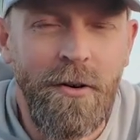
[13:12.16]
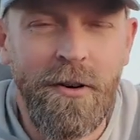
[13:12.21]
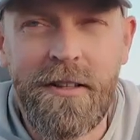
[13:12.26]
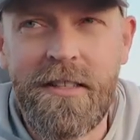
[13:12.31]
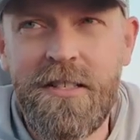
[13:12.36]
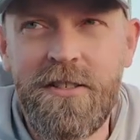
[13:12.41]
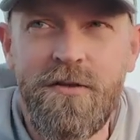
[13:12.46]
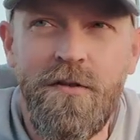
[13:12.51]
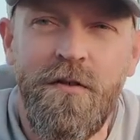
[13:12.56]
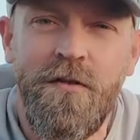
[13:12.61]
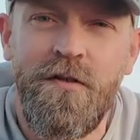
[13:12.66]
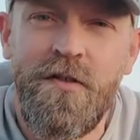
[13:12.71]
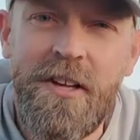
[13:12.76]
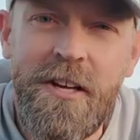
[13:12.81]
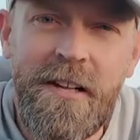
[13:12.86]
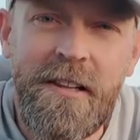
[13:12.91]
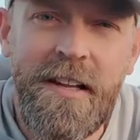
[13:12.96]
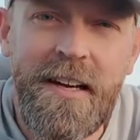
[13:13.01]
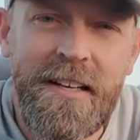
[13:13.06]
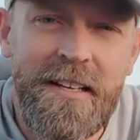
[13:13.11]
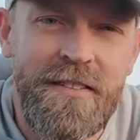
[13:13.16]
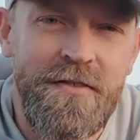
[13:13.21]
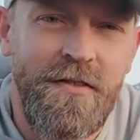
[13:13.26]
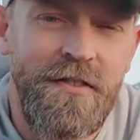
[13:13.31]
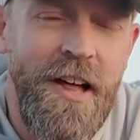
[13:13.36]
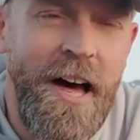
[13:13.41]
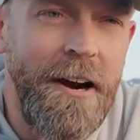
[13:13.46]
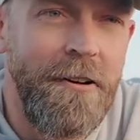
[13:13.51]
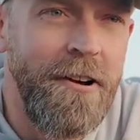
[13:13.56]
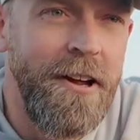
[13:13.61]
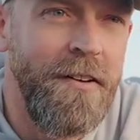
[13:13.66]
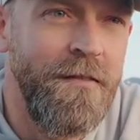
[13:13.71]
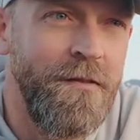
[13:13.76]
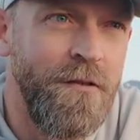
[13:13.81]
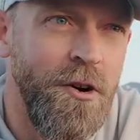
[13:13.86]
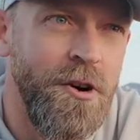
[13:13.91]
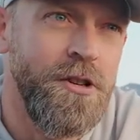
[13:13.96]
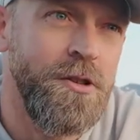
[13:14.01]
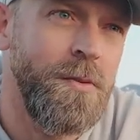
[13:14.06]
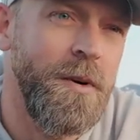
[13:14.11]
or at least you feel like it's flattering at
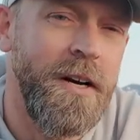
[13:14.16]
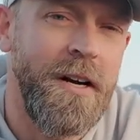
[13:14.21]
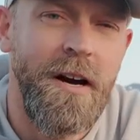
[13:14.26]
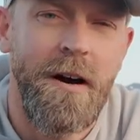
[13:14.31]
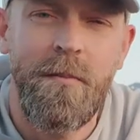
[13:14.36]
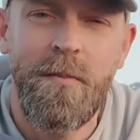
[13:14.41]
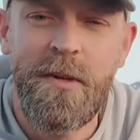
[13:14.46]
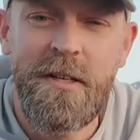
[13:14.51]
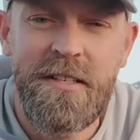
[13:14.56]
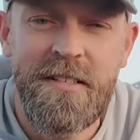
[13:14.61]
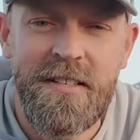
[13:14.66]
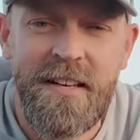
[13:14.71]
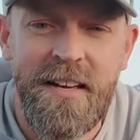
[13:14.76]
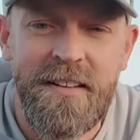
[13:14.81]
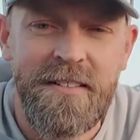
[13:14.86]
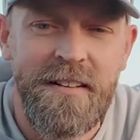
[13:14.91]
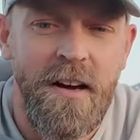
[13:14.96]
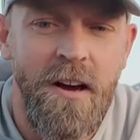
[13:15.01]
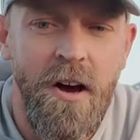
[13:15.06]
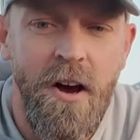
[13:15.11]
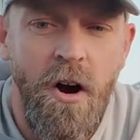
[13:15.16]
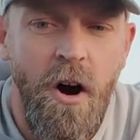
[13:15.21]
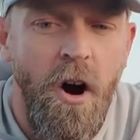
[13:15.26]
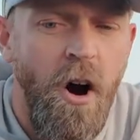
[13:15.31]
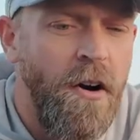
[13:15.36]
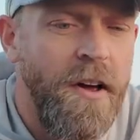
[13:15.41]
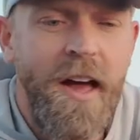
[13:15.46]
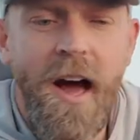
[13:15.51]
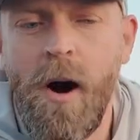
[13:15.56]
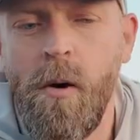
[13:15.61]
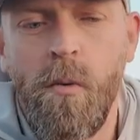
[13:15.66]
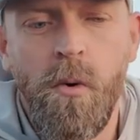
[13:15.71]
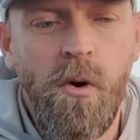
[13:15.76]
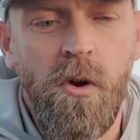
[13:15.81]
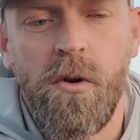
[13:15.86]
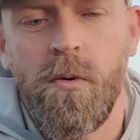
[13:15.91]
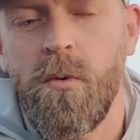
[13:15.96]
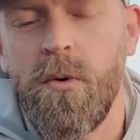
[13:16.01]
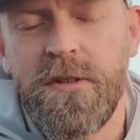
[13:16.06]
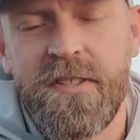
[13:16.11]
first when a company says, oh yeah,
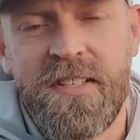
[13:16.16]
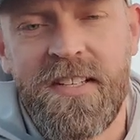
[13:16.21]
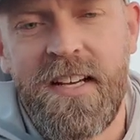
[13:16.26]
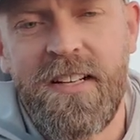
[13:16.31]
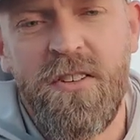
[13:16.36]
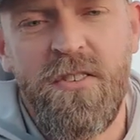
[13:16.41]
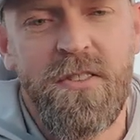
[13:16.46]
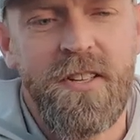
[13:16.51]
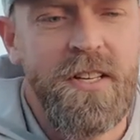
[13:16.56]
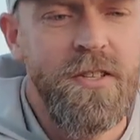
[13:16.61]
we'll send you